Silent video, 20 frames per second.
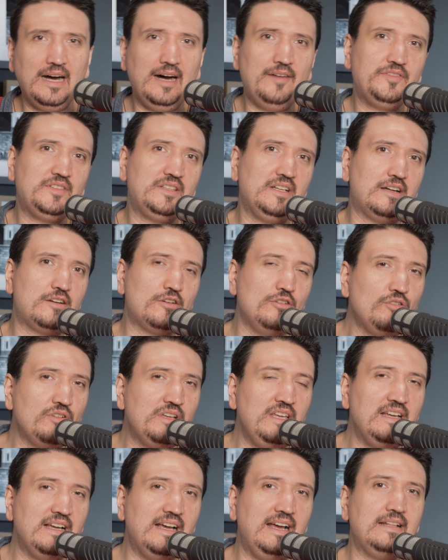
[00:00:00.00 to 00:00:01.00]
after
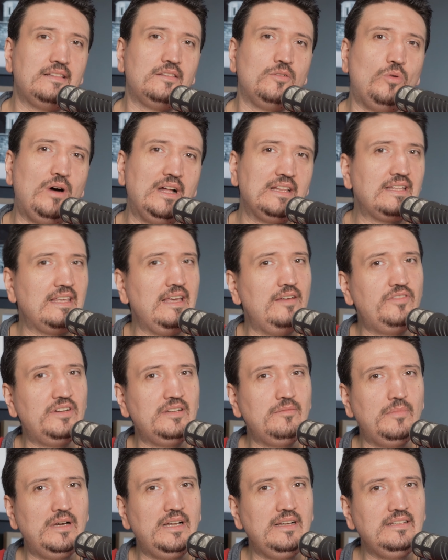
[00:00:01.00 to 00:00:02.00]
looking at what
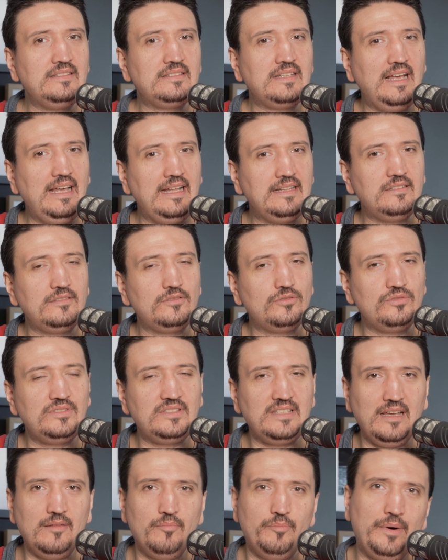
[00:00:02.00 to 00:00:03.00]
Kevin Mullins had to
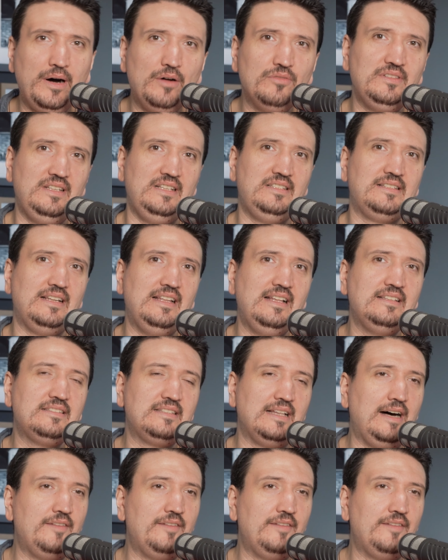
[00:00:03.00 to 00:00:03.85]
say about this lens,